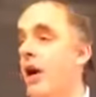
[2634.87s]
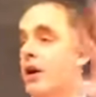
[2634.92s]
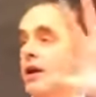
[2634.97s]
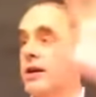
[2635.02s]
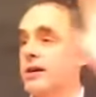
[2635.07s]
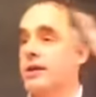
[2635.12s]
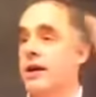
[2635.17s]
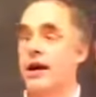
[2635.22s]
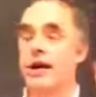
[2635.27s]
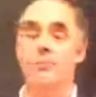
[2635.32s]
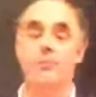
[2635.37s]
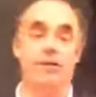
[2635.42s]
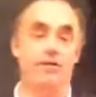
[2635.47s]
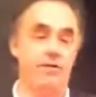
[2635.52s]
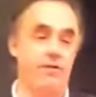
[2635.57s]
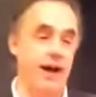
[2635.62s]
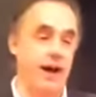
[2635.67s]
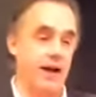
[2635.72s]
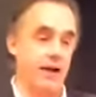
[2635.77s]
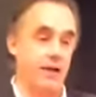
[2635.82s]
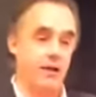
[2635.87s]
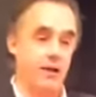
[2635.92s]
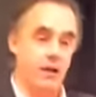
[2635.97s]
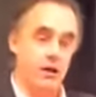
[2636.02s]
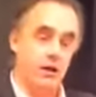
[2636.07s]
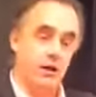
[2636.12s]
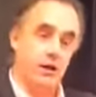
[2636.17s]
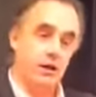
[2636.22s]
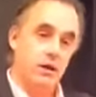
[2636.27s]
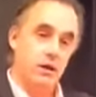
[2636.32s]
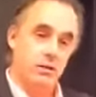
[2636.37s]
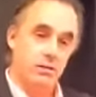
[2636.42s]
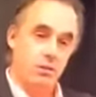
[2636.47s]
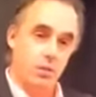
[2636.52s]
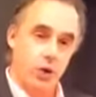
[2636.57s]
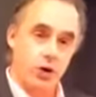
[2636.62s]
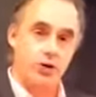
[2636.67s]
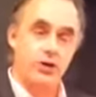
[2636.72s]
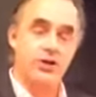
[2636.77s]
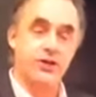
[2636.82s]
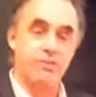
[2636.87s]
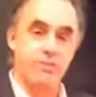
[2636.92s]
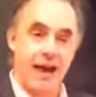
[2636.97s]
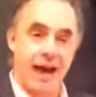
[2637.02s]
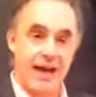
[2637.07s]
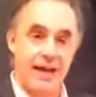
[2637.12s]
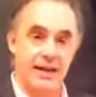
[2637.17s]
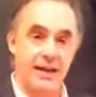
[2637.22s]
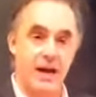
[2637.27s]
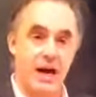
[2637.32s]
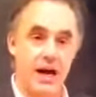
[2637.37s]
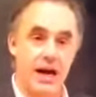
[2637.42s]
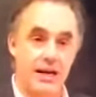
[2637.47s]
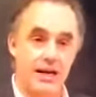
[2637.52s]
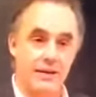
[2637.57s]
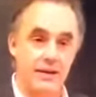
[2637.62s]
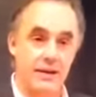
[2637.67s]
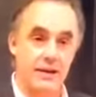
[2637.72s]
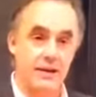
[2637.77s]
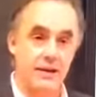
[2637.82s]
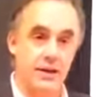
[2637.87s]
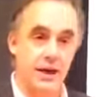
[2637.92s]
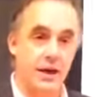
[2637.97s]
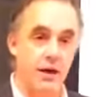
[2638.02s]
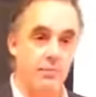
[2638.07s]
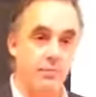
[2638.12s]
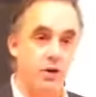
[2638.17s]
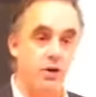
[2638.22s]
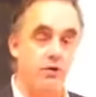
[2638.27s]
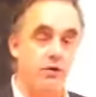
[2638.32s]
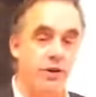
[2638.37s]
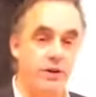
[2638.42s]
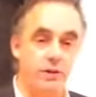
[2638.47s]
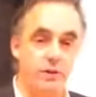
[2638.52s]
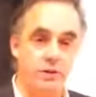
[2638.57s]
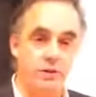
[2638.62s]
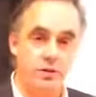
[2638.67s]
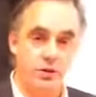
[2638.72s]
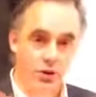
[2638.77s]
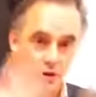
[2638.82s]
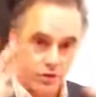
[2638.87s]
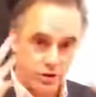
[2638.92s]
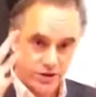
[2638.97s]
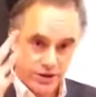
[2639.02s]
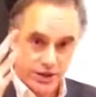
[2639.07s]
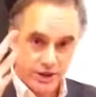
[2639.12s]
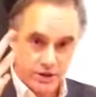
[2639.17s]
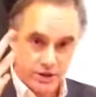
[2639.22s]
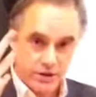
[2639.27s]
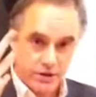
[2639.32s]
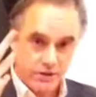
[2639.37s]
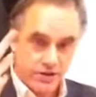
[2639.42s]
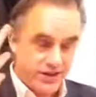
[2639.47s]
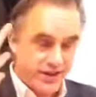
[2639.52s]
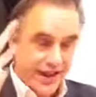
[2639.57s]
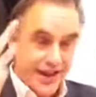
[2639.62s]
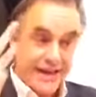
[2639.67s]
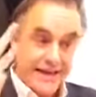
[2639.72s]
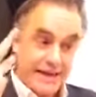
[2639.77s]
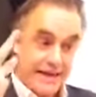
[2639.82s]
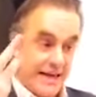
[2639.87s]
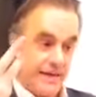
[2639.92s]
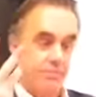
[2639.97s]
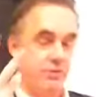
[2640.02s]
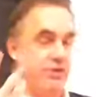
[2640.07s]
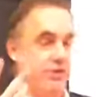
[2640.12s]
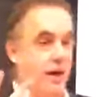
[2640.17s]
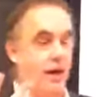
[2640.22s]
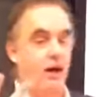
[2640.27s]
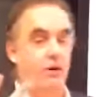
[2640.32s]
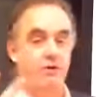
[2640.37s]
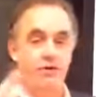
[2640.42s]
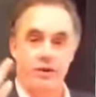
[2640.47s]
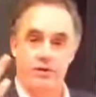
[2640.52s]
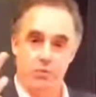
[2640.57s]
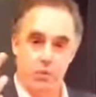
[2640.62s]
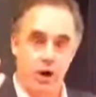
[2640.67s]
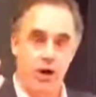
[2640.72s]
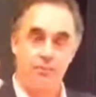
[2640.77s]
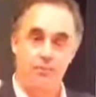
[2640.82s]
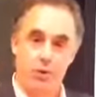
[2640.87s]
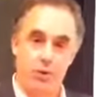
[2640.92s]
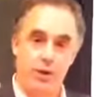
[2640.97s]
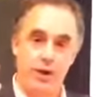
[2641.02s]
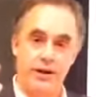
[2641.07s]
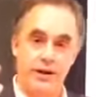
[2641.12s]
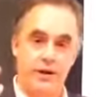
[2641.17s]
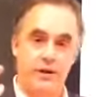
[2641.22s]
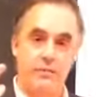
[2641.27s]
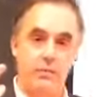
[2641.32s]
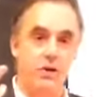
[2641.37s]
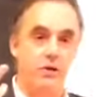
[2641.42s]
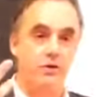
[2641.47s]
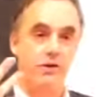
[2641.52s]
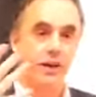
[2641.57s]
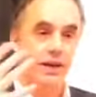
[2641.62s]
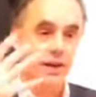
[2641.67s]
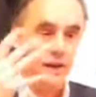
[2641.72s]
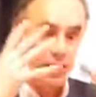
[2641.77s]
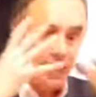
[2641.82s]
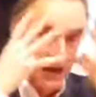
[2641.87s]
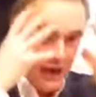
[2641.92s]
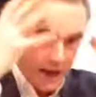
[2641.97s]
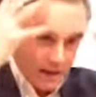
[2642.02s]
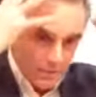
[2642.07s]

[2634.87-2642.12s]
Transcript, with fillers: archetype. In fact, the worst bad guy in the entire movie turns into Satan himself at one point in the movie. He